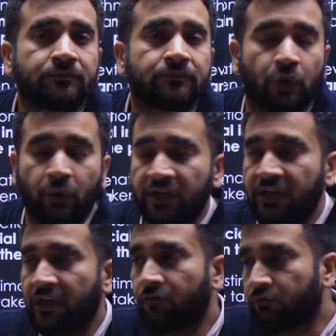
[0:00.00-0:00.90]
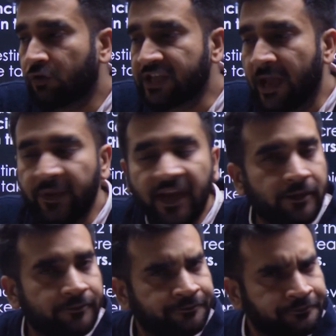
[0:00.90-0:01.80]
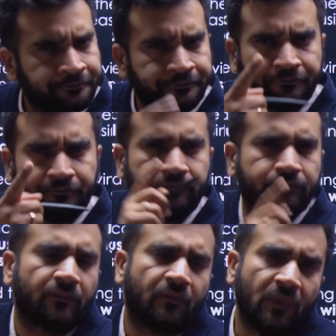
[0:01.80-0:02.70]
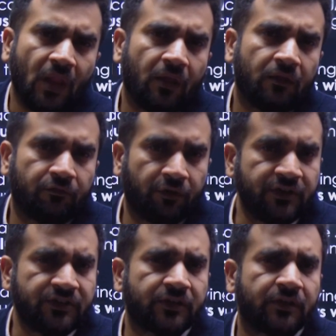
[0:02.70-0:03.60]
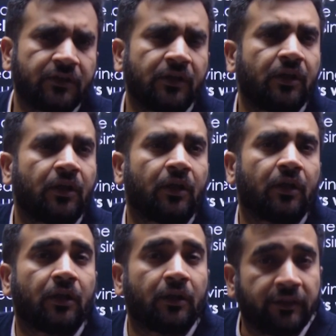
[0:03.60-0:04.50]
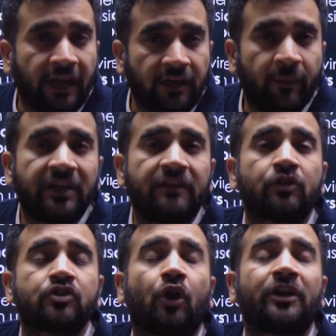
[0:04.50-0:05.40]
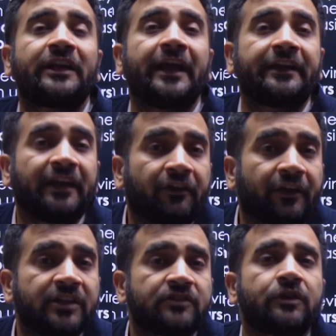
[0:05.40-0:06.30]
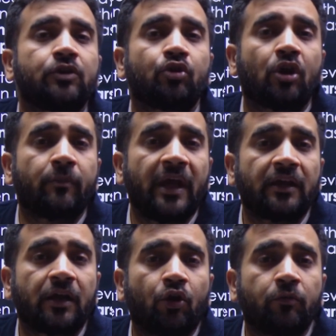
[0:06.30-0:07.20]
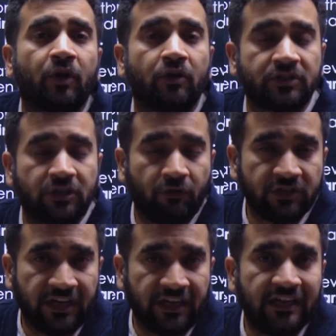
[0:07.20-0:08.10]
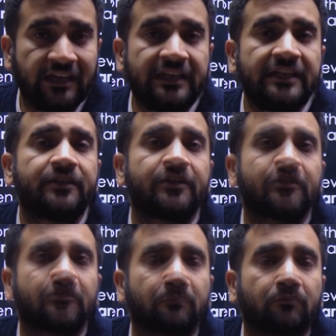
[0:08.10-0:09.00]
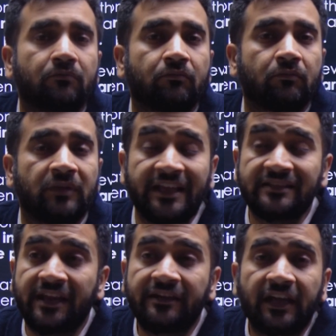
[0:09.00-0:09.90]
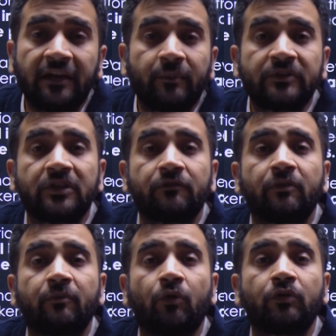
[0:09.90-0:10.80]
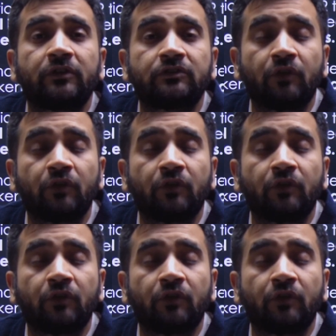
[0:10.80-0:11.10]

Now earlier what was happening? First, that money was not getting transferred to your bank account because it was getting leaked. Less than 10% of the amount which